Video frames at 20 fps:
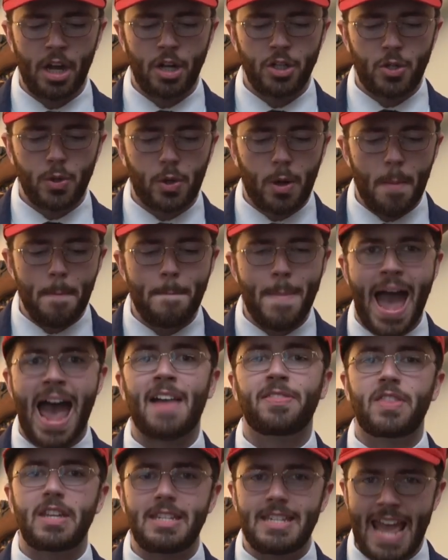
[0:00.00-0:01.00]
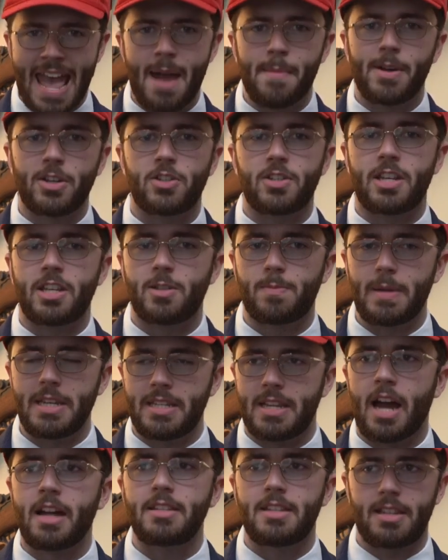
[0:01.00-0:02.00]
to combat the damage that has been
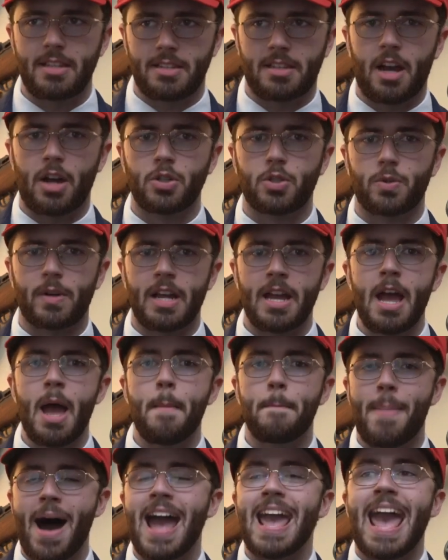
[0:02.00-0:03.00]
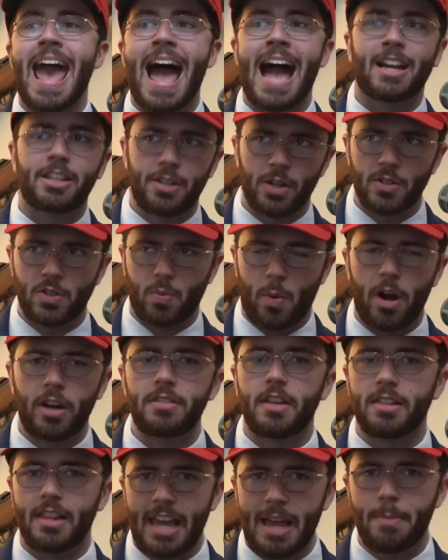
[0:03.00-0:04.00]
done to this country by actors wearing
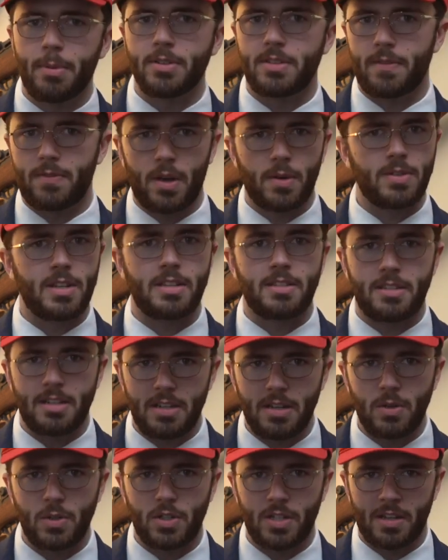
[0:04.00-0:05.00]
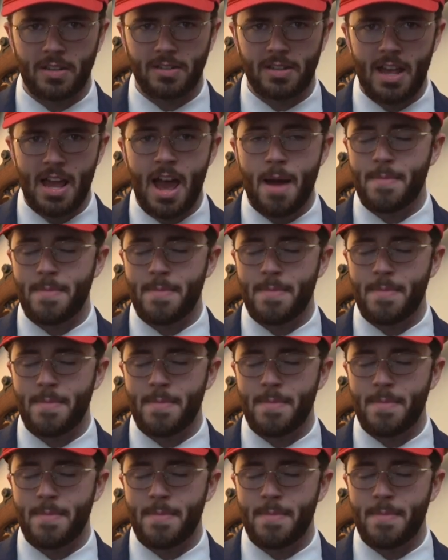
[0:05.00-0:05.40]
the labels of those institutions?